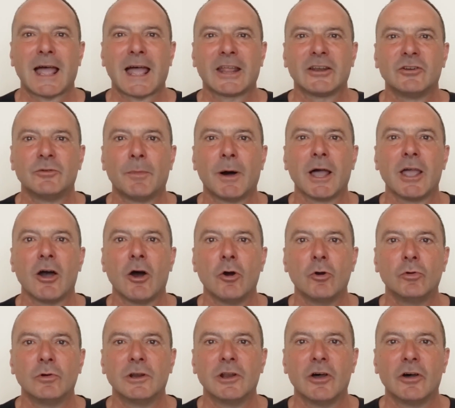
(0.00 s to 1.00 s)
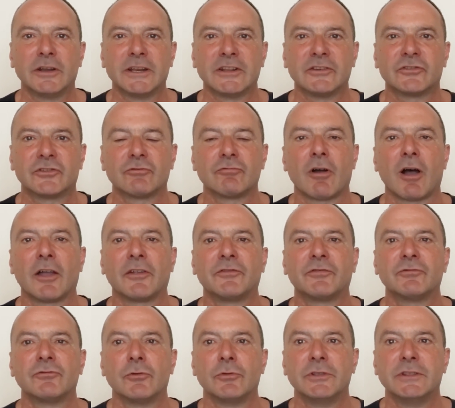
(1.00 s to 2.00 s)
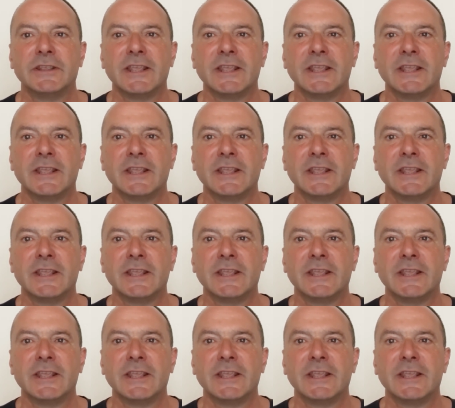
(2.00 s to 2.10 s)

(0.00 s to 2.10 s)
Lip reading: and my own learnings derived through